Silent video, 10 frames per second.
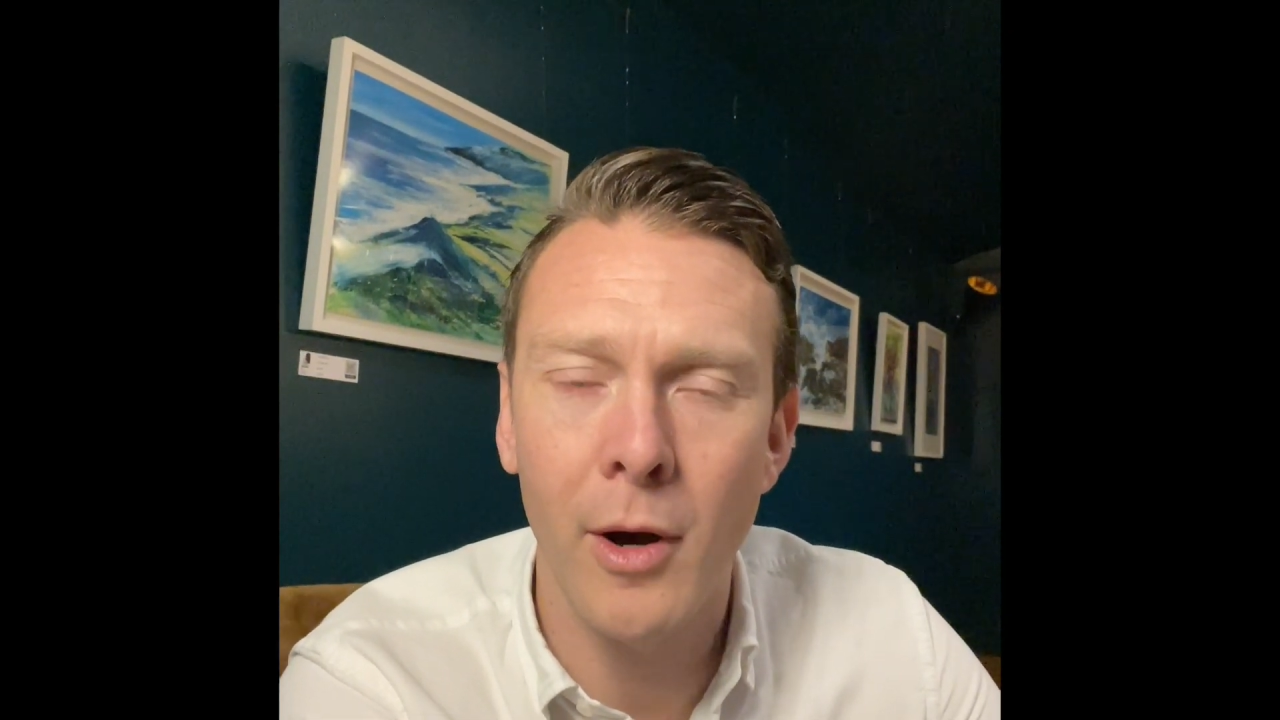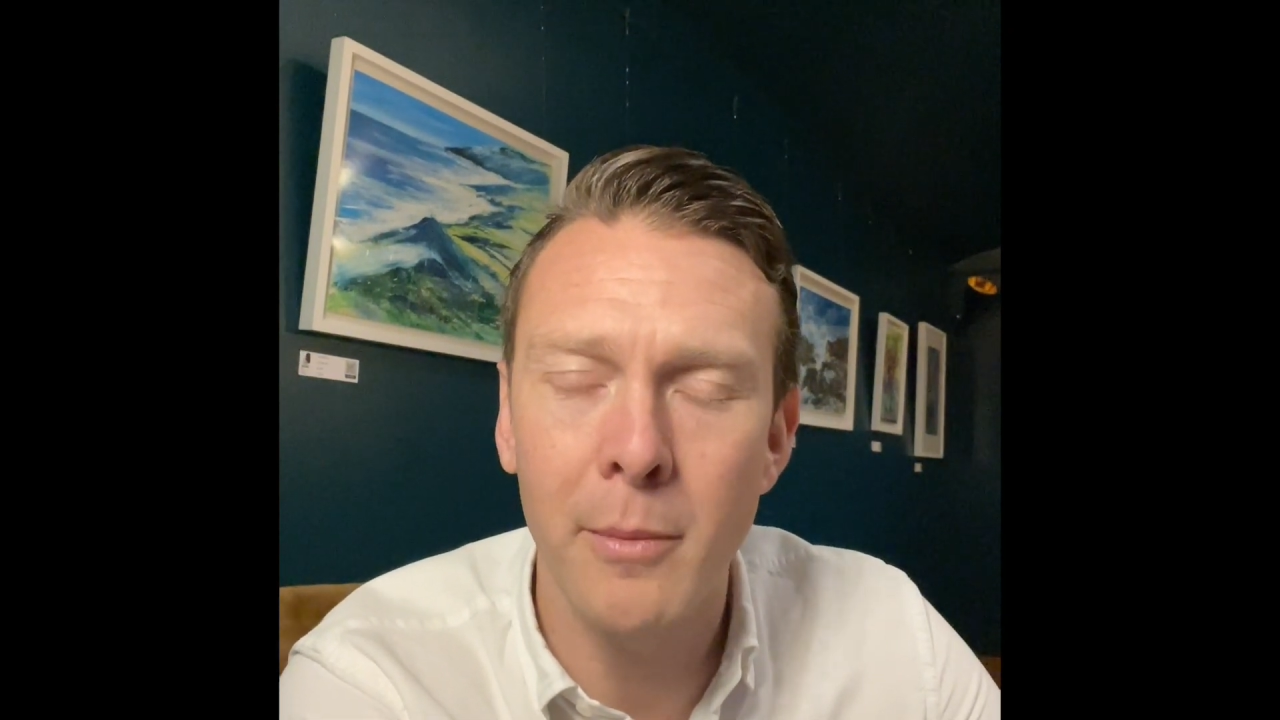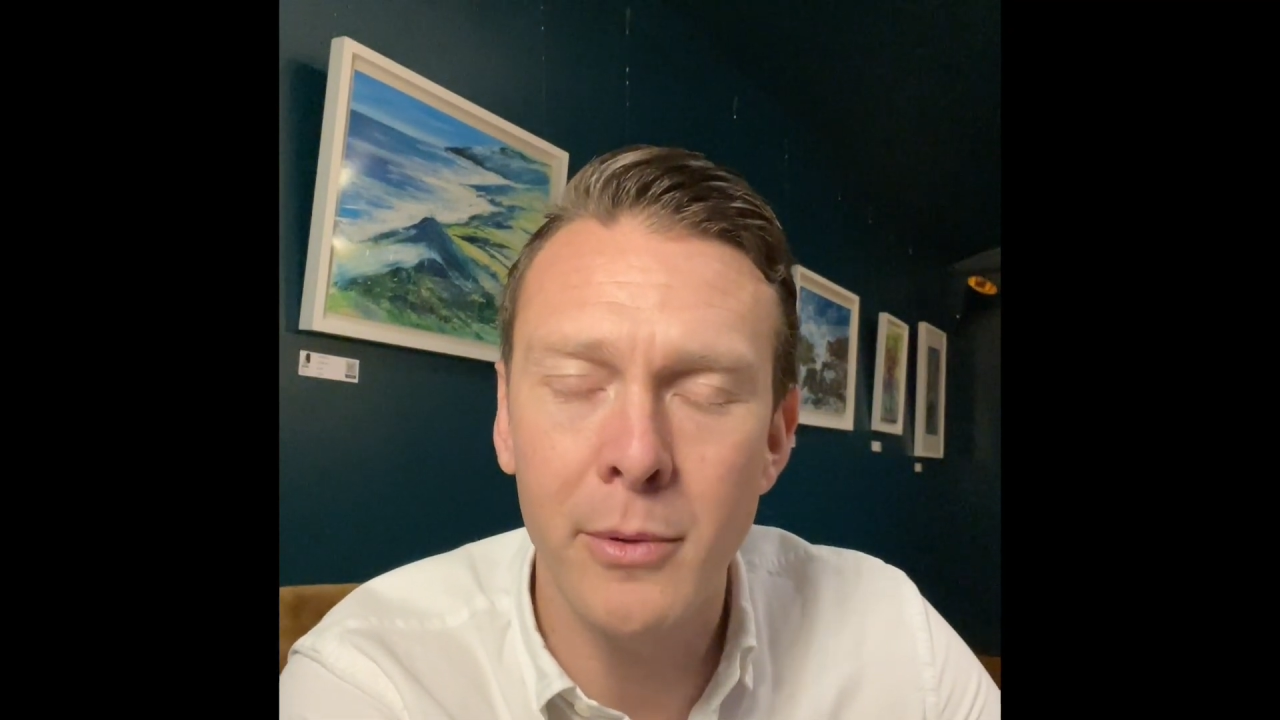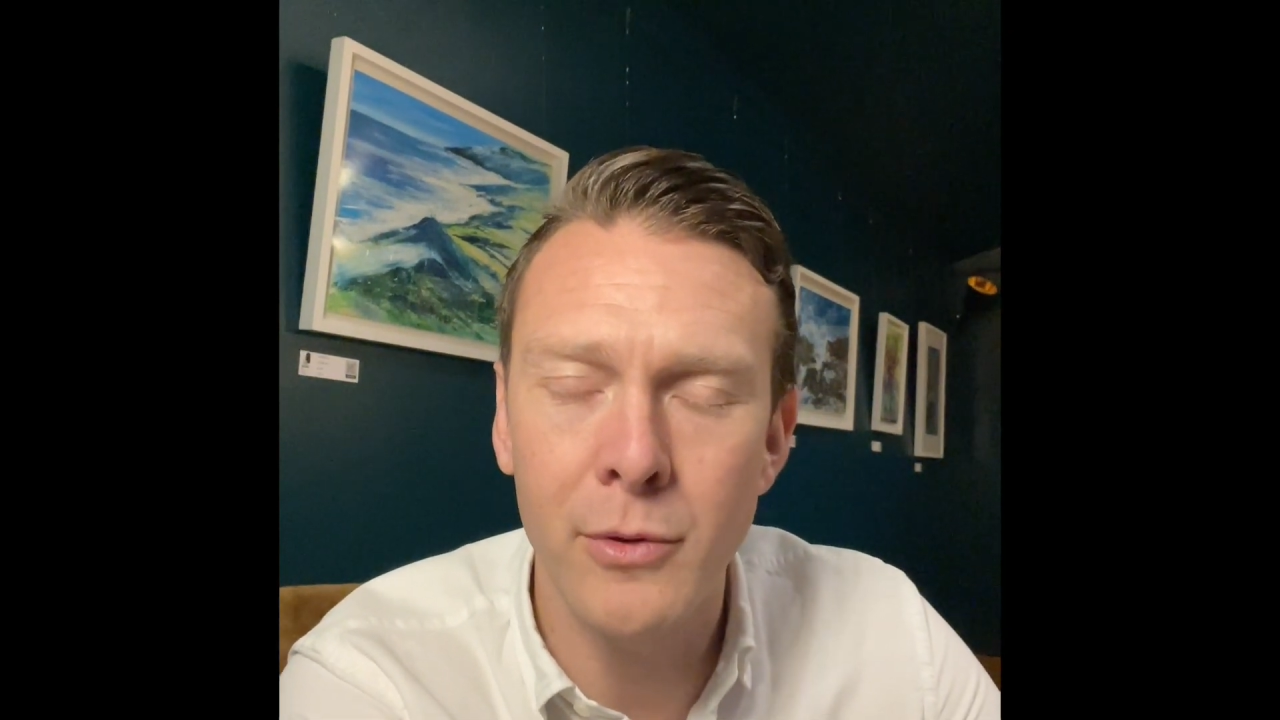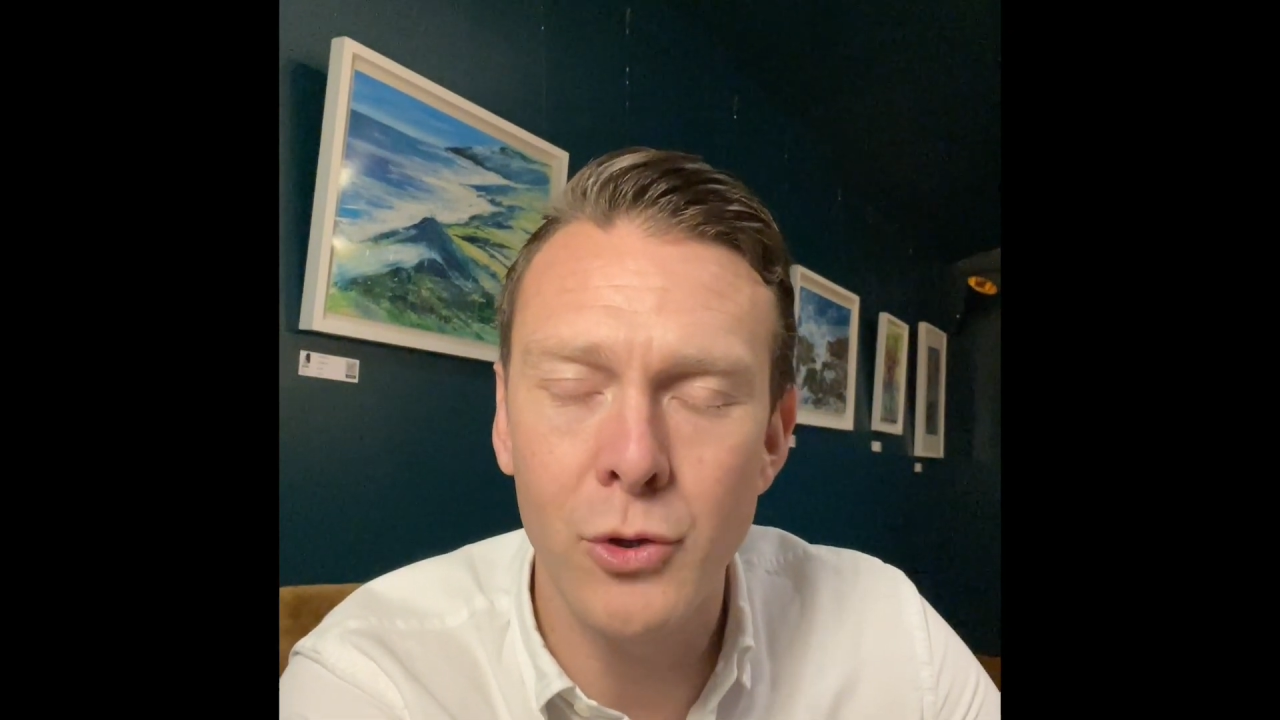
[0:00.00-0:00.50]

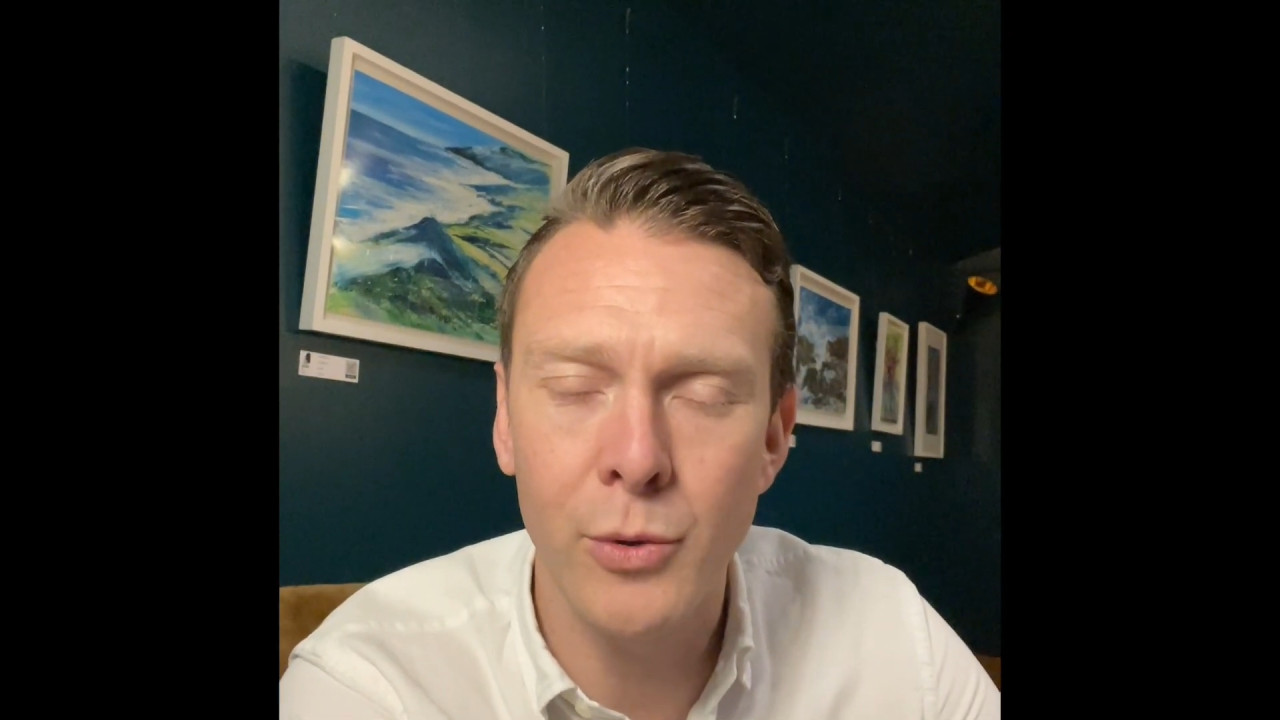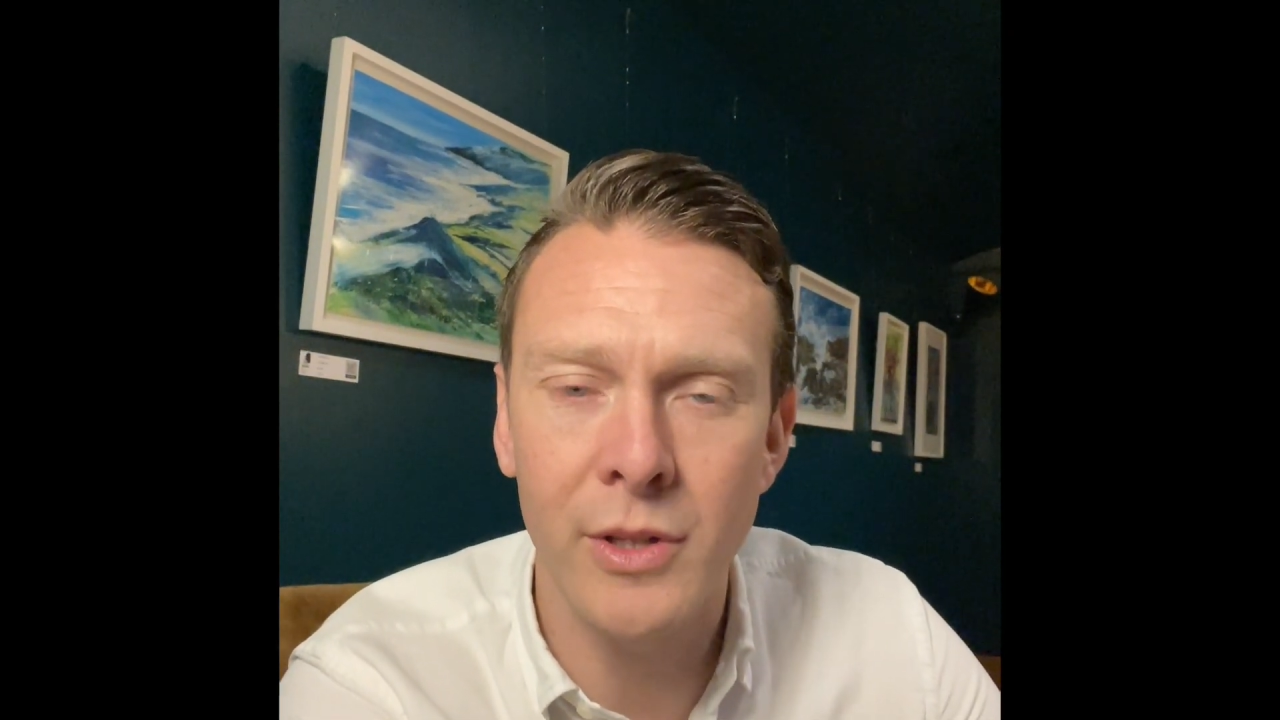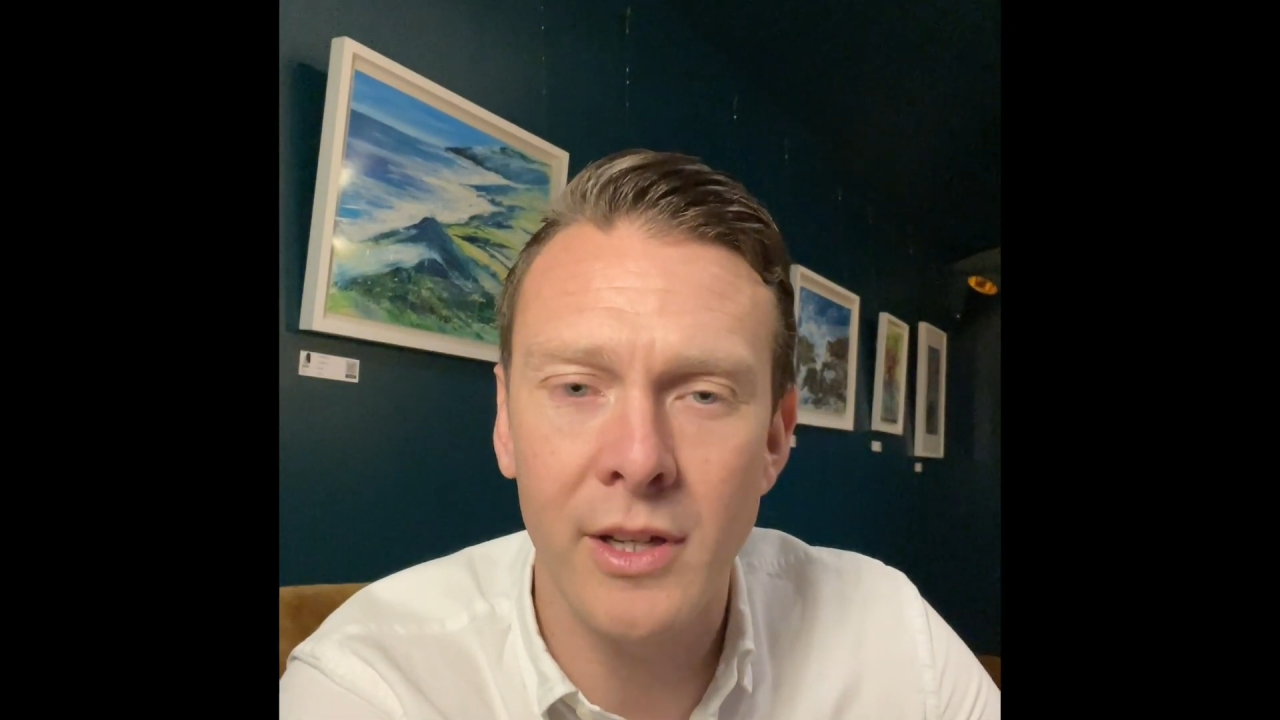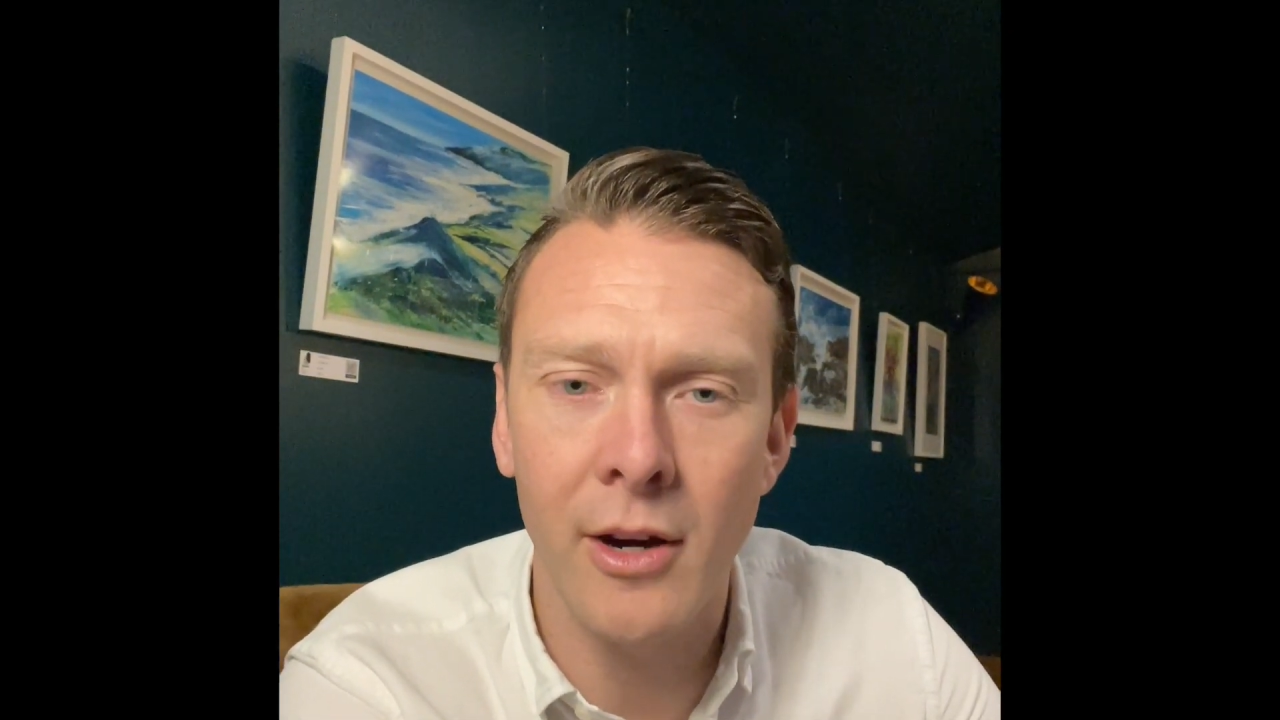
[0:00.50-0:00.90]
hope you're enjoying